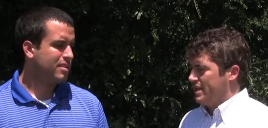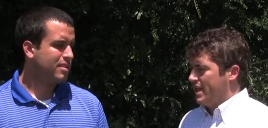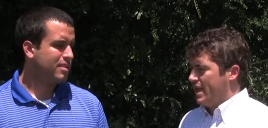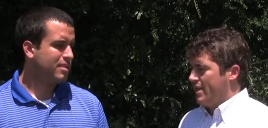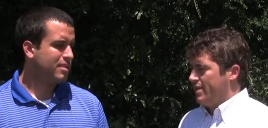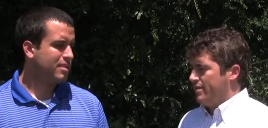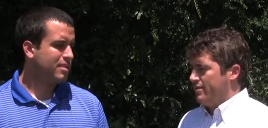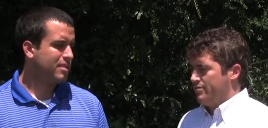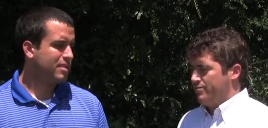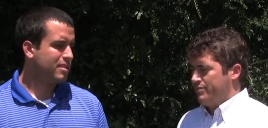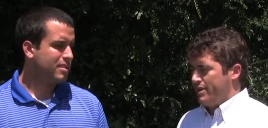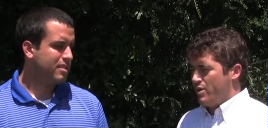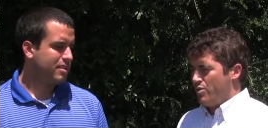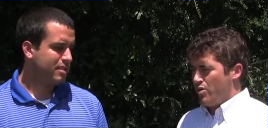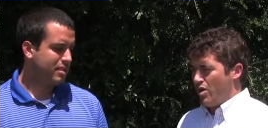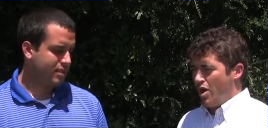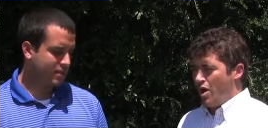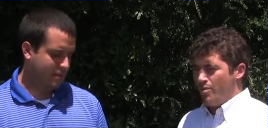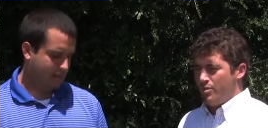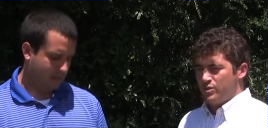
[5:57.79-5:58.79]
Speaker 1: eh, they
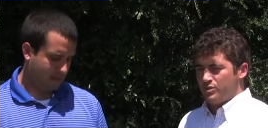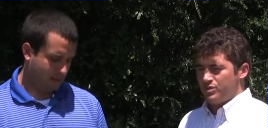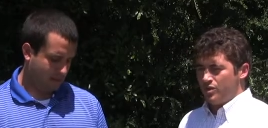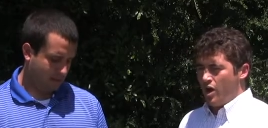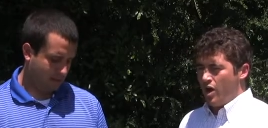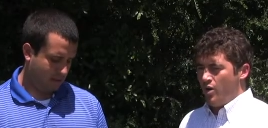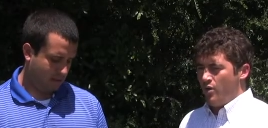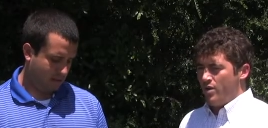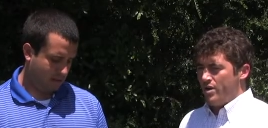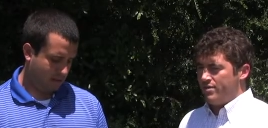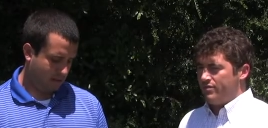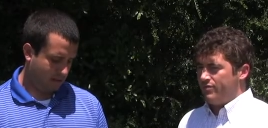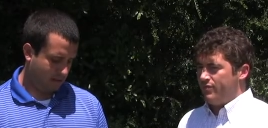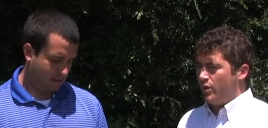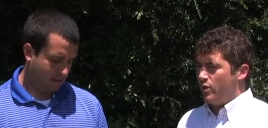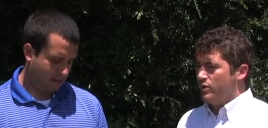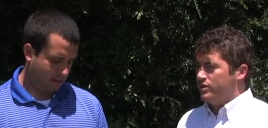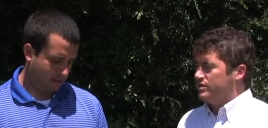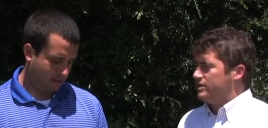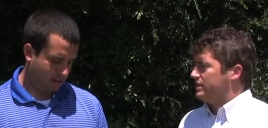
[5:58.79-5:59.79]
were almost already
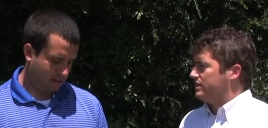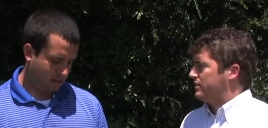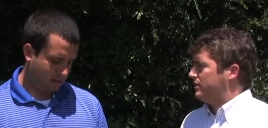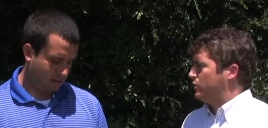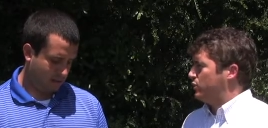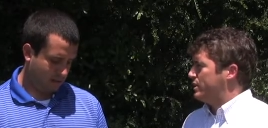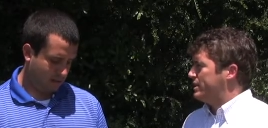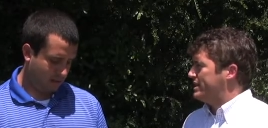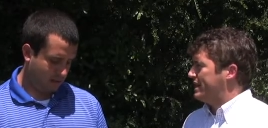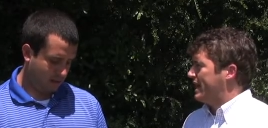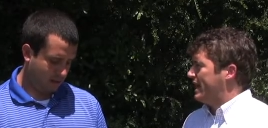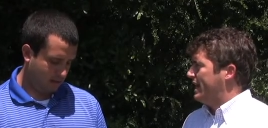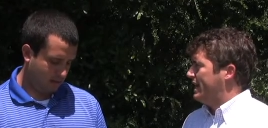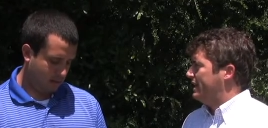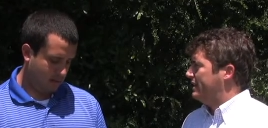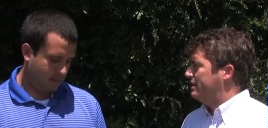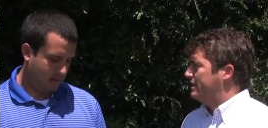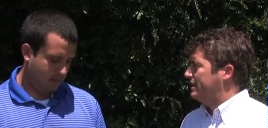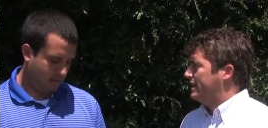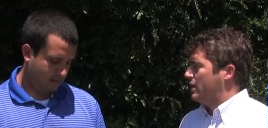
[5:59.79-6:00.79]
focusing to the week
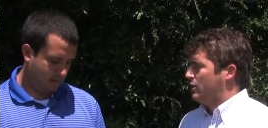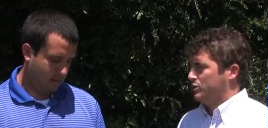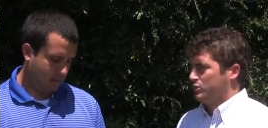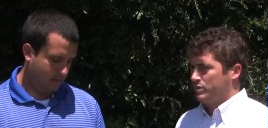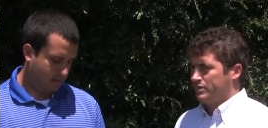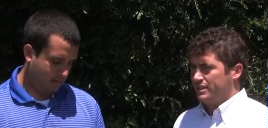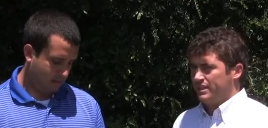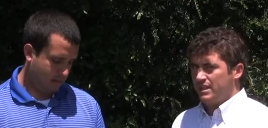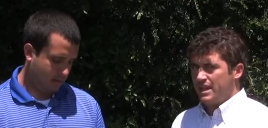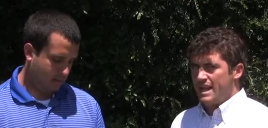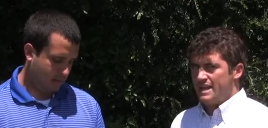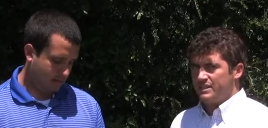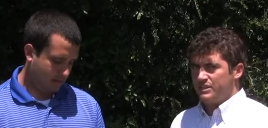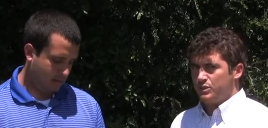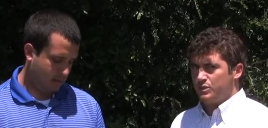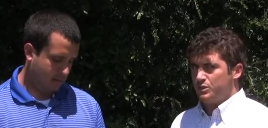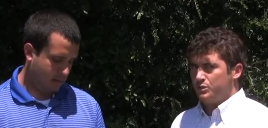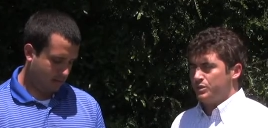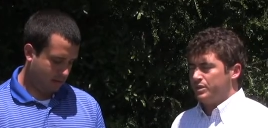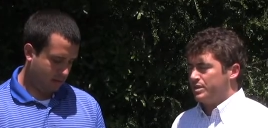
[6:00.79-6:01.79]
ahead. And that was one thing
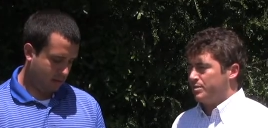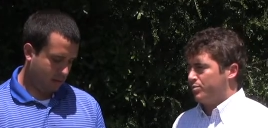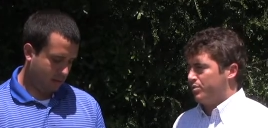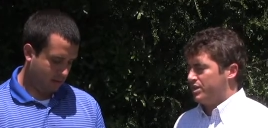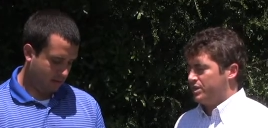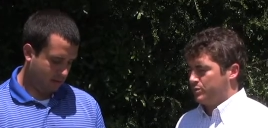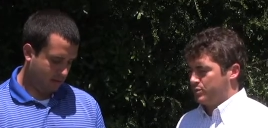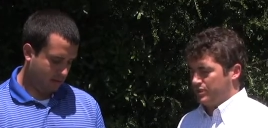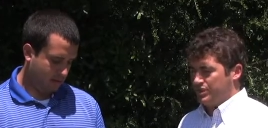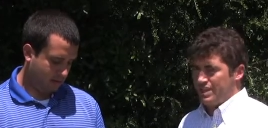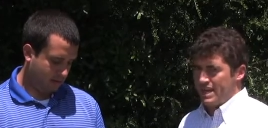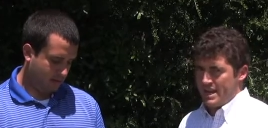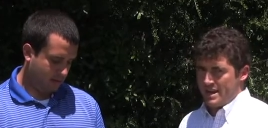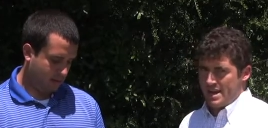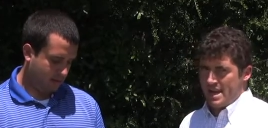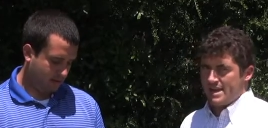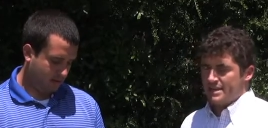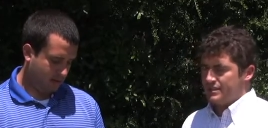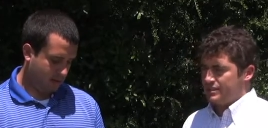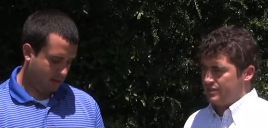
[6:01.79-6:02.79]
Lashley was really impressed with, Chad
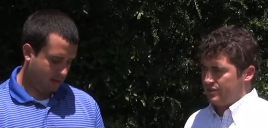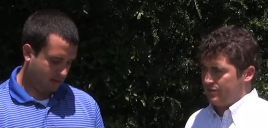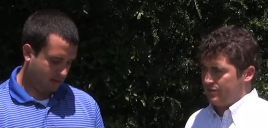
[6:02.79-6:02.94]
Lashley, the